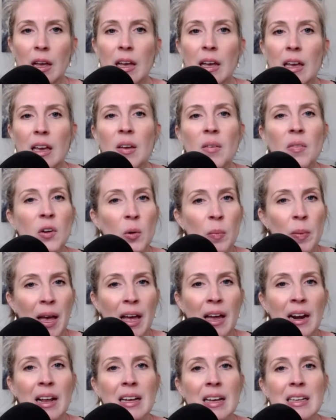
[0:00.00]
If your
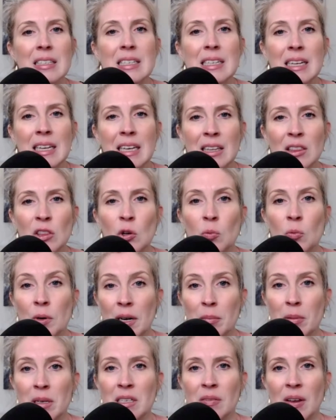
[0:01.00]
pet has to get the
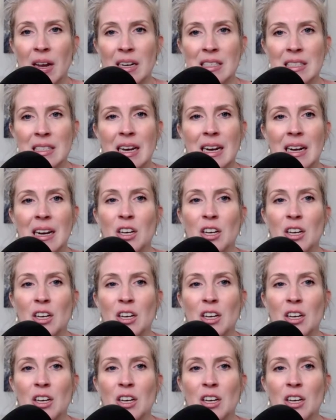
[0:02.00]
rabies vaccine